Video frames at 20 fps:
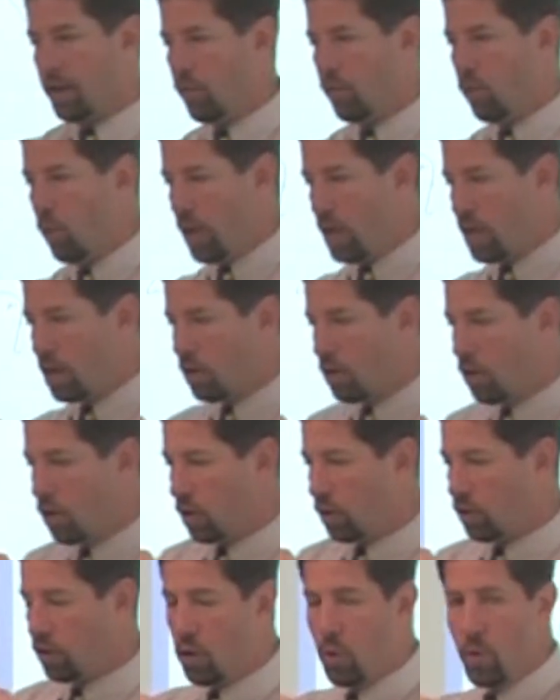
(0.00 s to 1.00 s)
if we
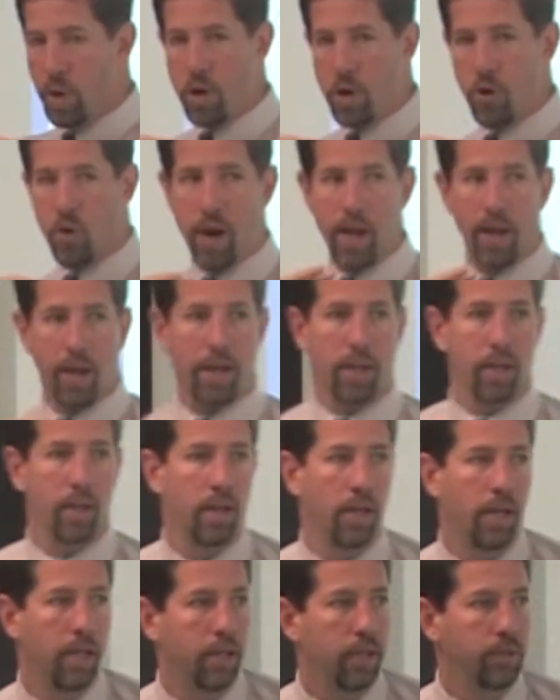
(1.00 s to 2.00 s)
could we create like
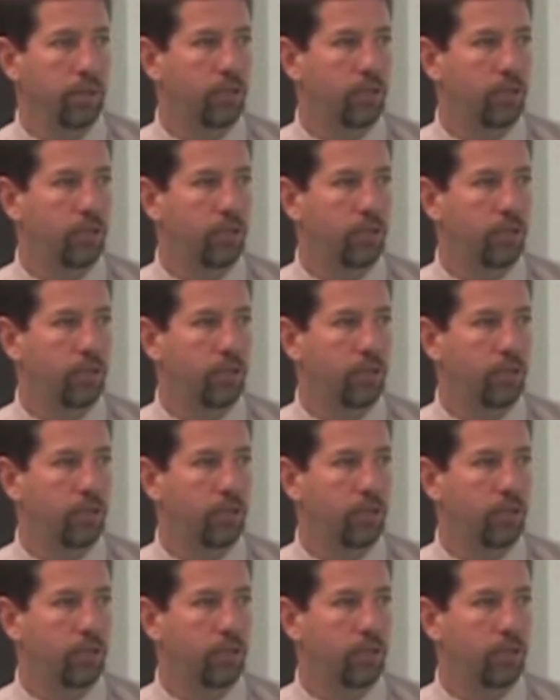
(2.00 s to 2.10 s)
a